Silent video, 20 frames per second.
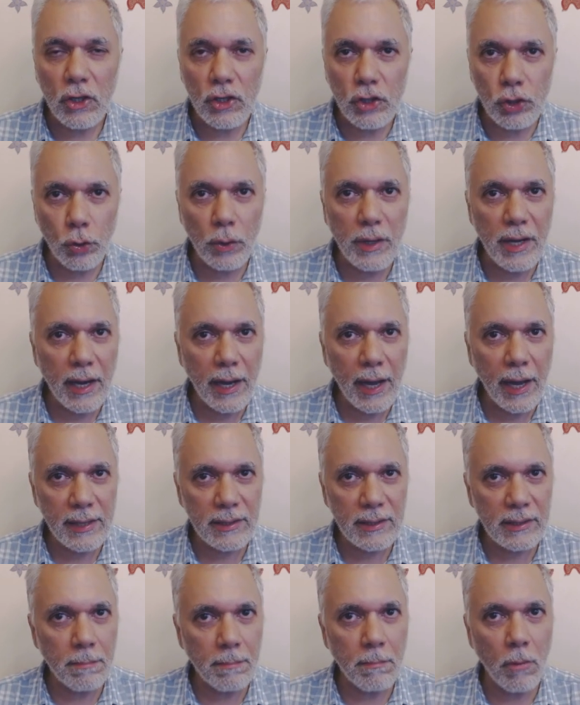because Julia
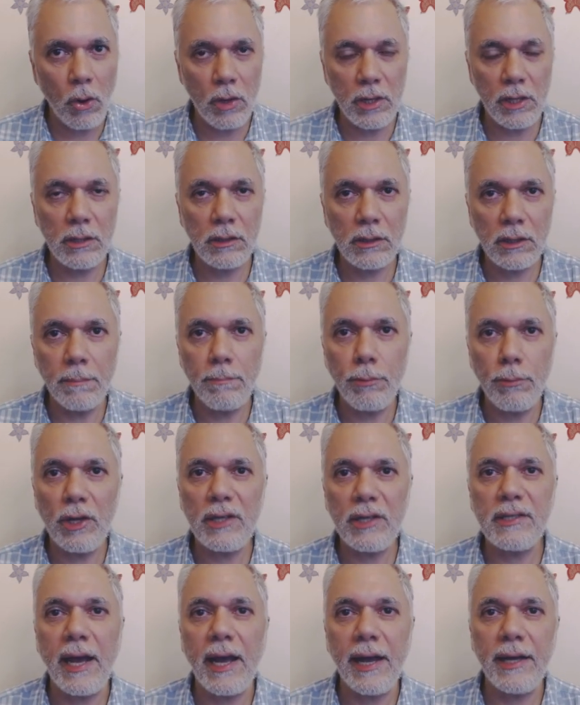has the modern
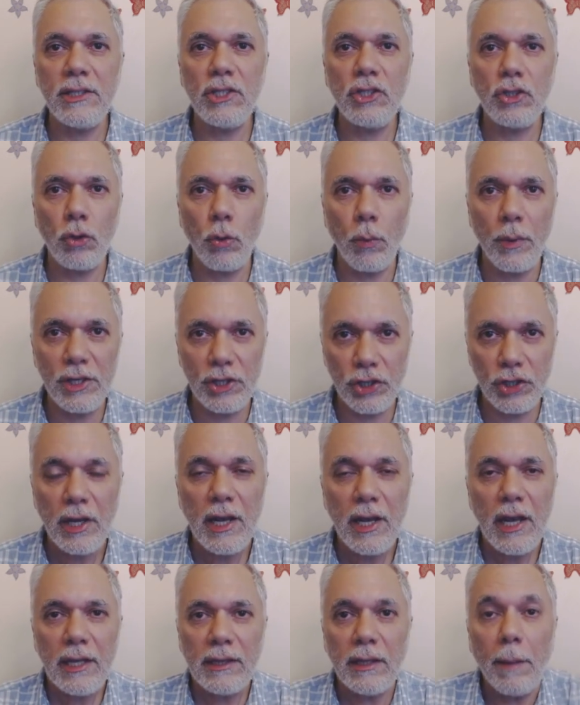computer science through
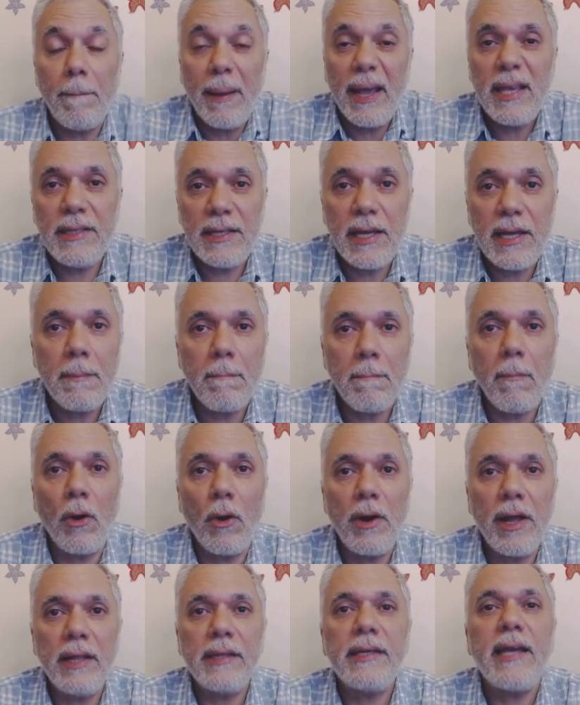which the Bayesian
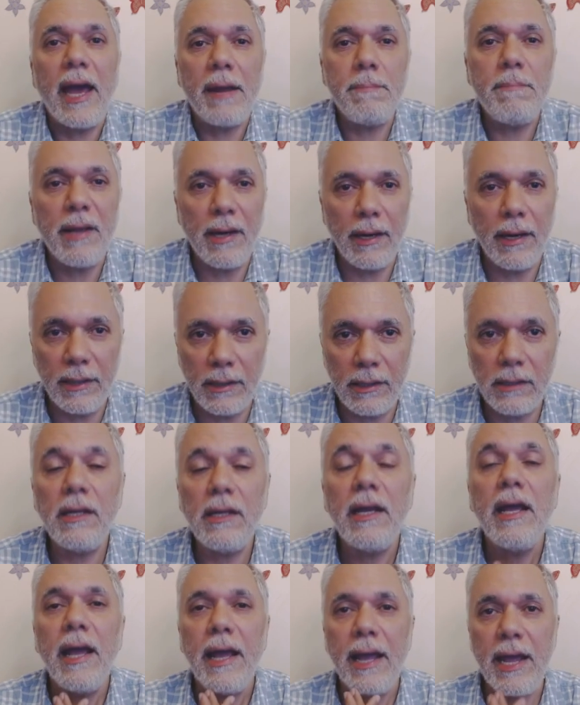model can be
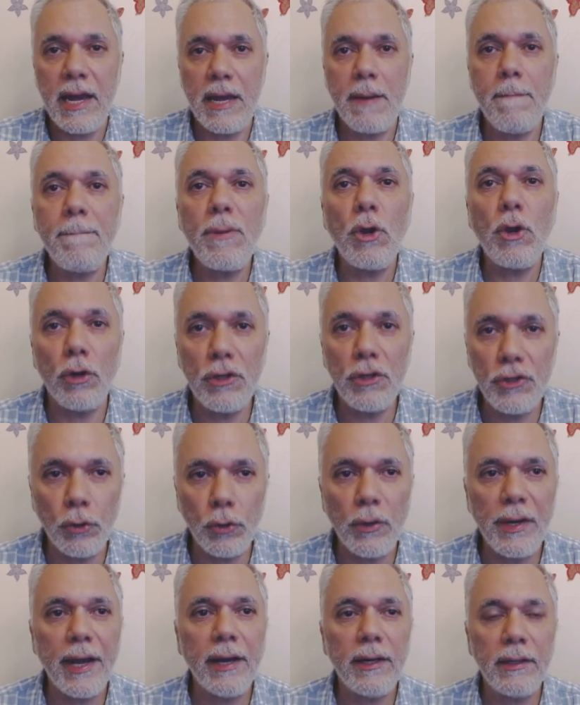written in pure
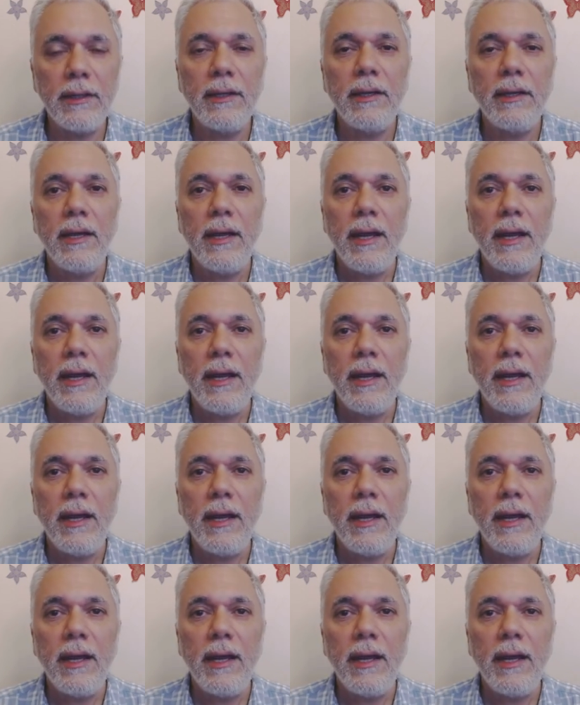Julia.